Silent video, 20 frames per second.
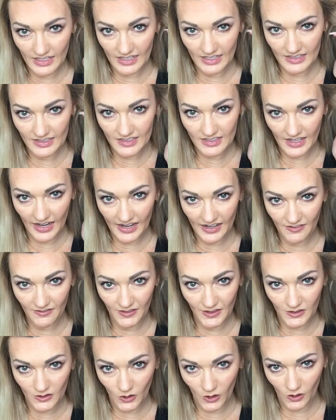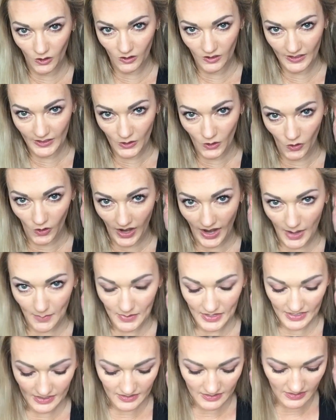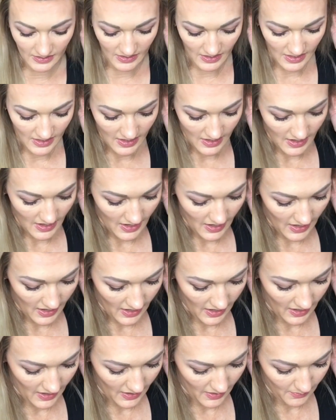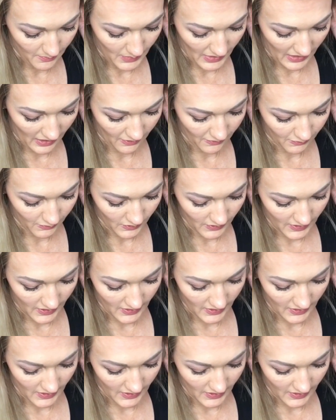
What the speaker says: inside of this curl and grab it. Be careful,